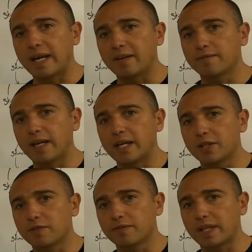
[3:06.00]
that
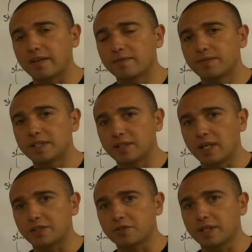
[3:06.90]
value for that
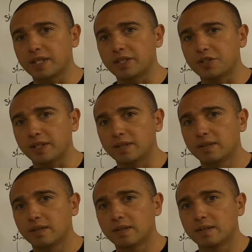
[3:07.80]
physiological condition.
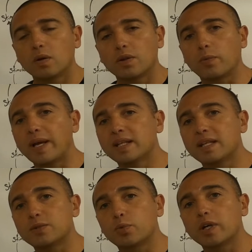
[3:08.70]
The way that
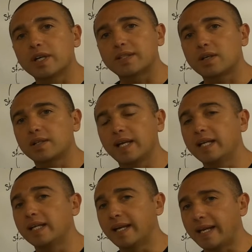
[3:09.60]
these work is called a
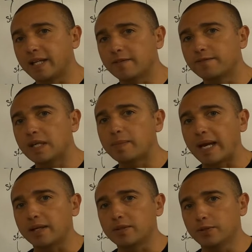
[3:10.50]
negative
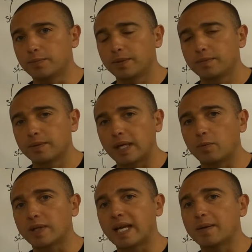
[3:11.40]
feedback loop.
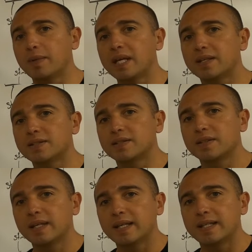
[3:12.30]
And what that means
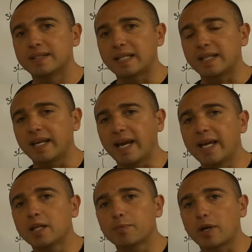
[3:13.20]
is that the
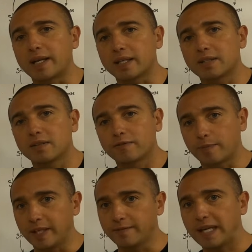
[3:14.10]
end product
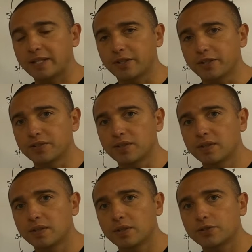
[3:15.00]
from the effectors
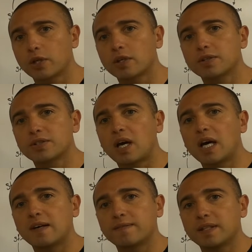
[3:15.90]
turns
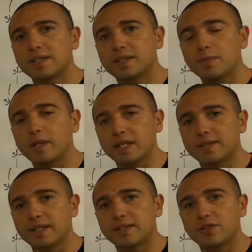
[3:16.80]
off the
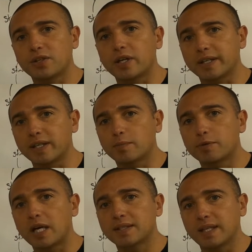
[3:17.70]
stimulus that started the
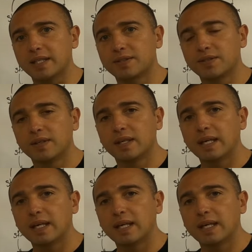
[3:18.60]
process.